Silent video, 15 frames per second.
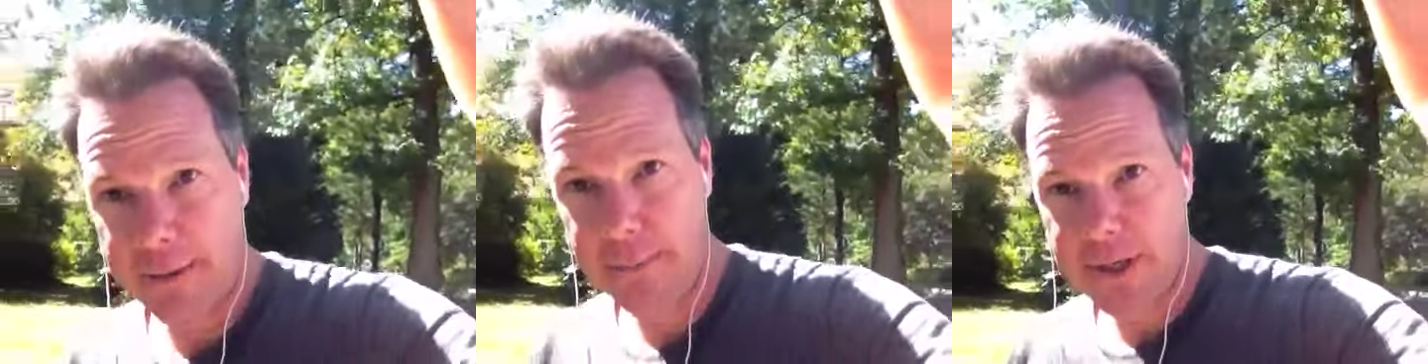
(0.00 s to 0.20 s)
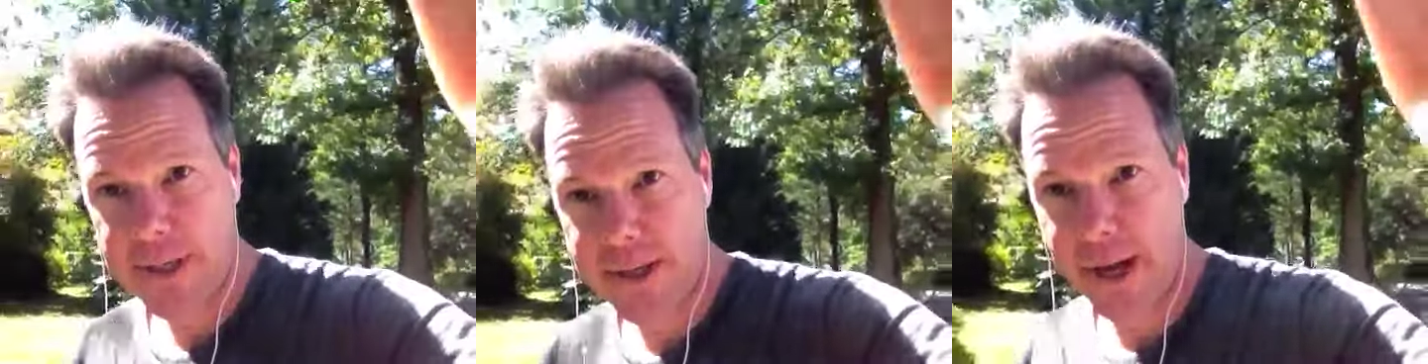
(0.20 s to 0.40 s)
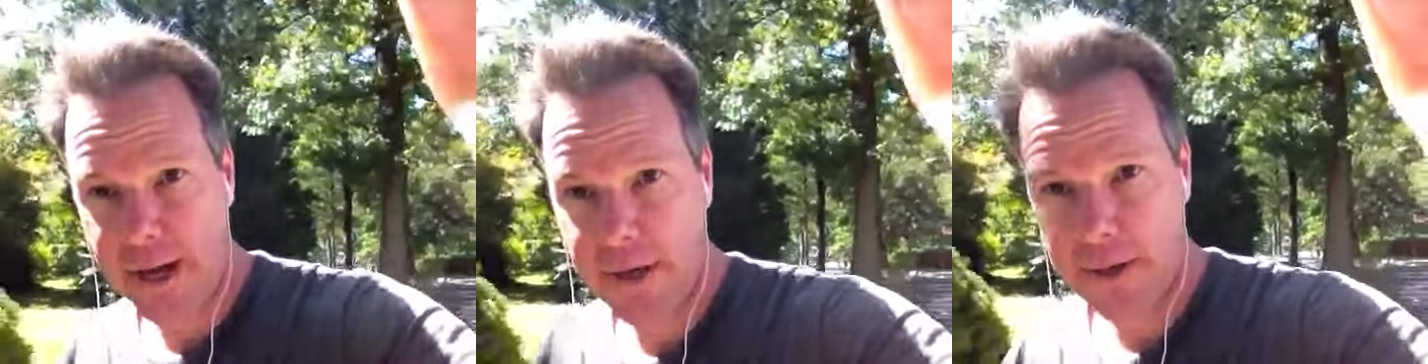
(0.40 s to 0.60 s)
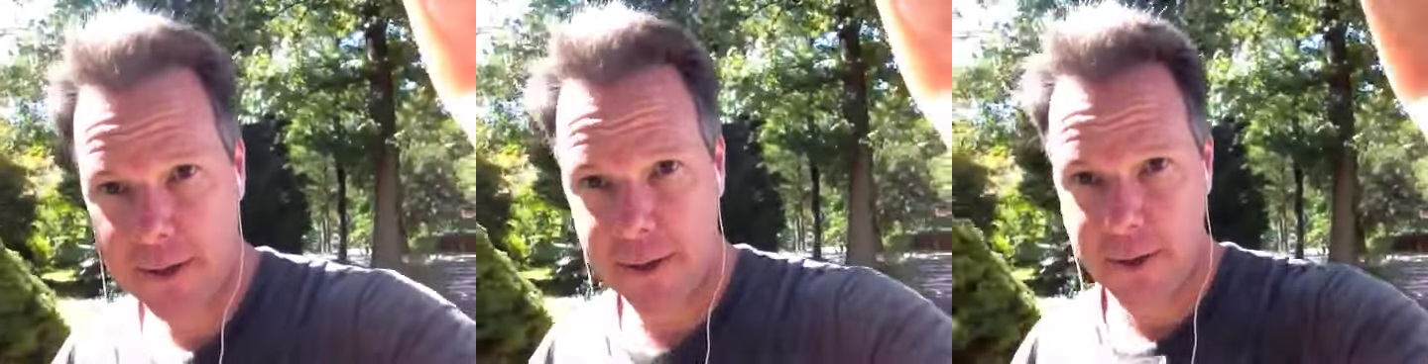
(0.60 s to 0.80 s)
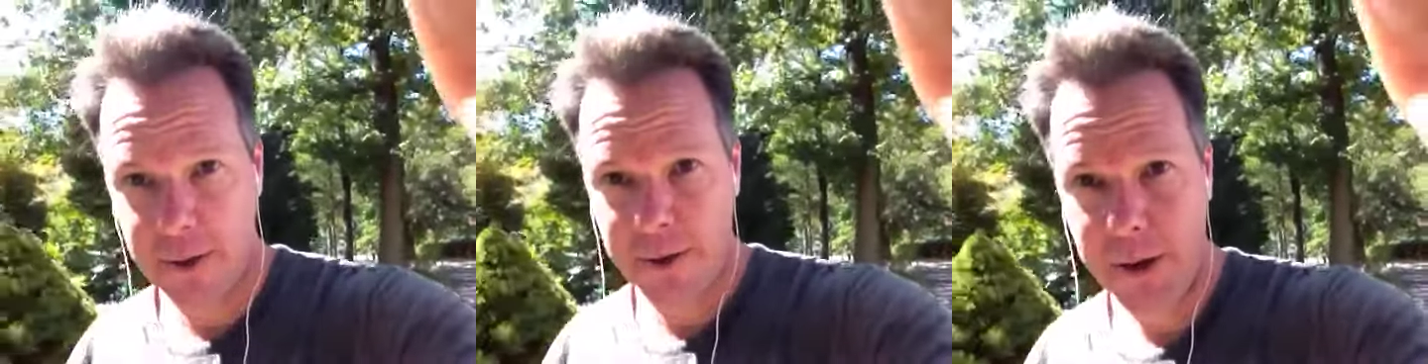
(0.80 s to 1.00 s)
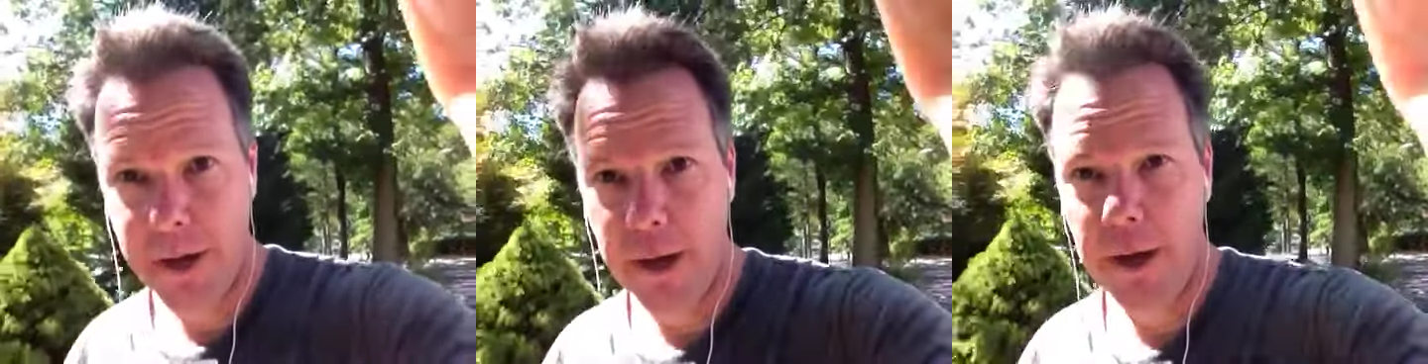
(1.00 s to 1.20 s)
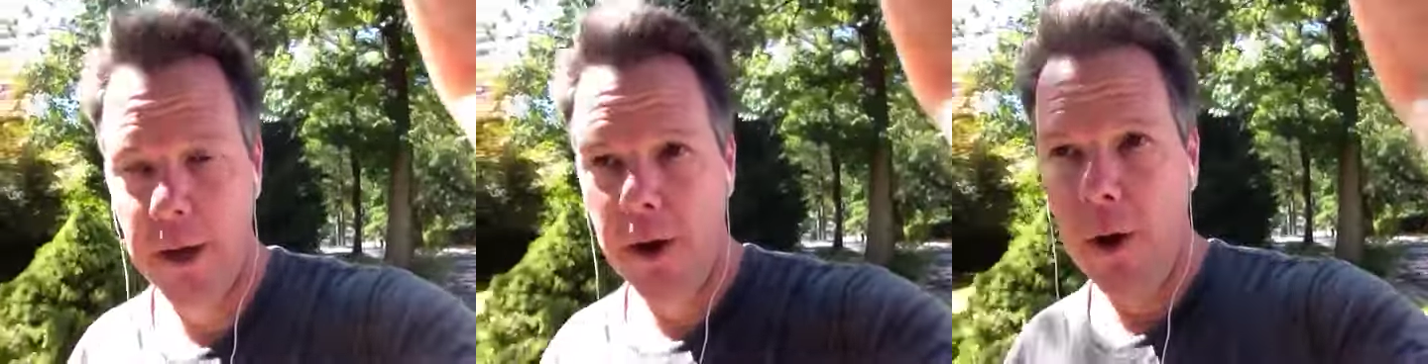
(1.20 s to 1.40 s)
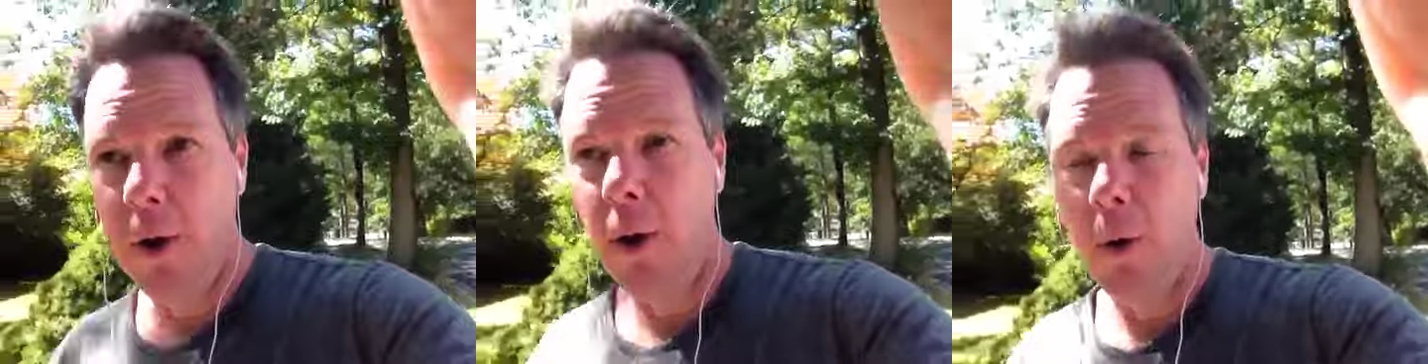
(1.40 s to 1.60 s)
a mistake to learn?
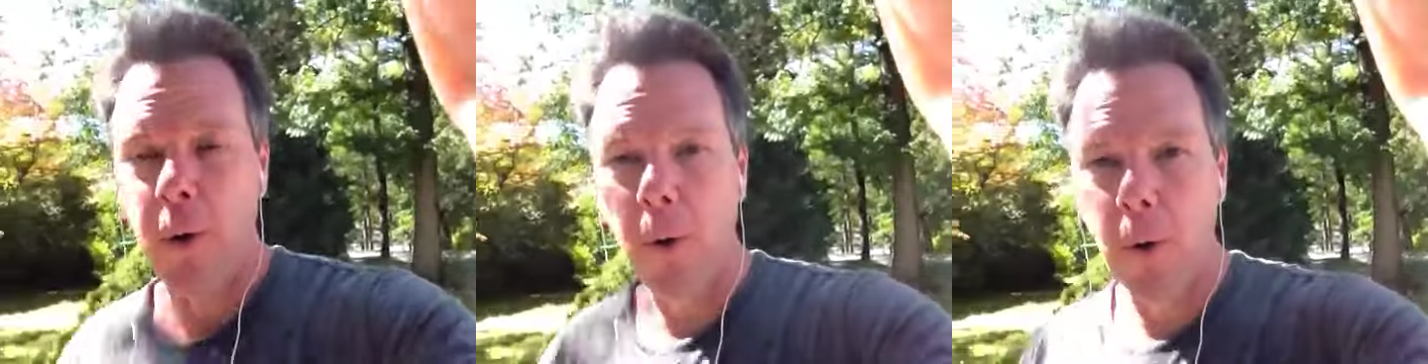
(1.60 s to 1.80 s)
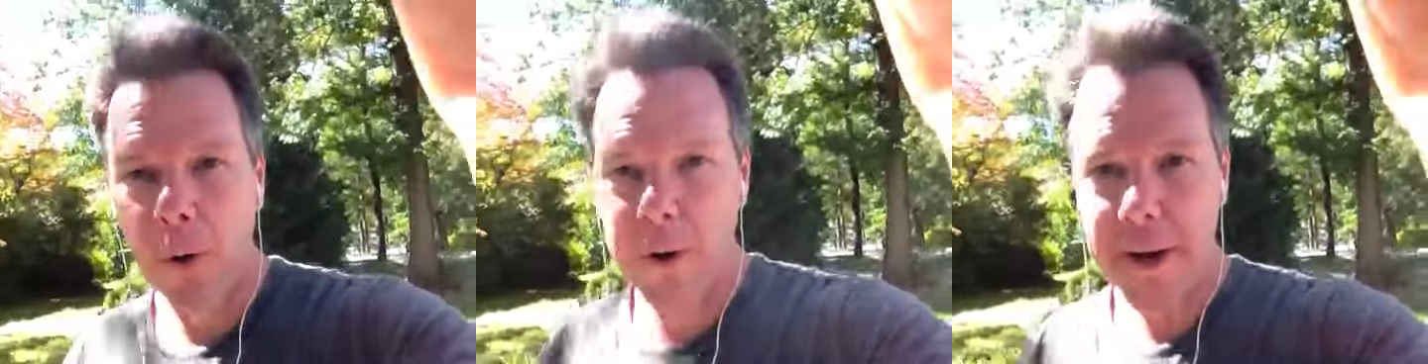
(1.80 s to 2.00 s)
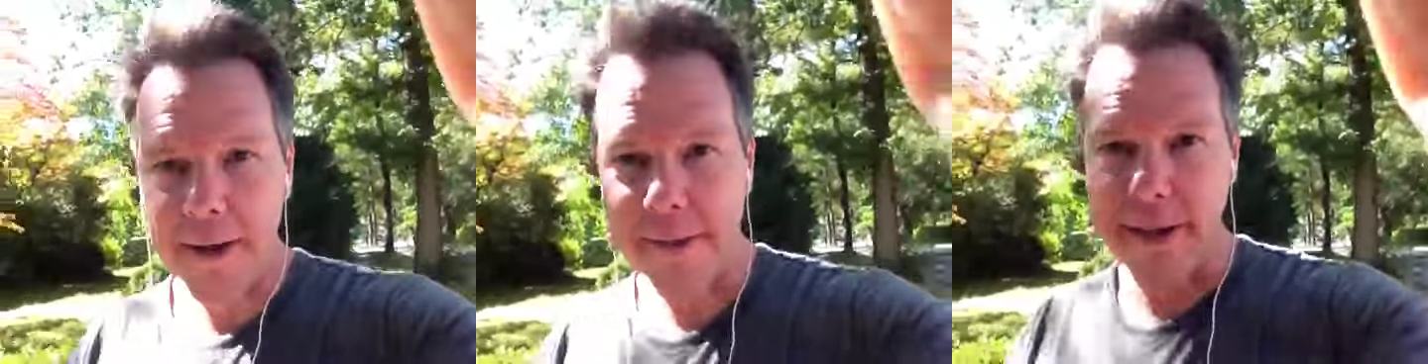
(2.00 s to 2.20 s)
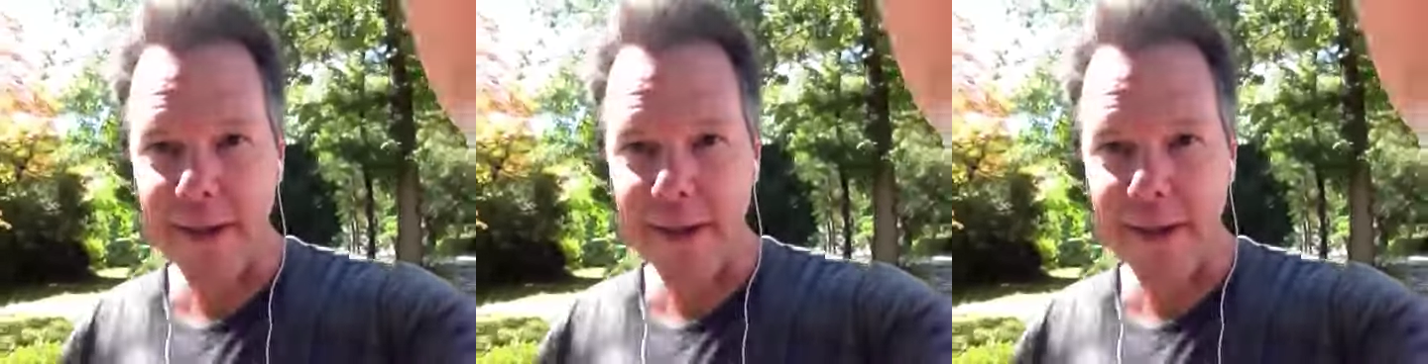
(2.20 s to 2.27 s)
Or can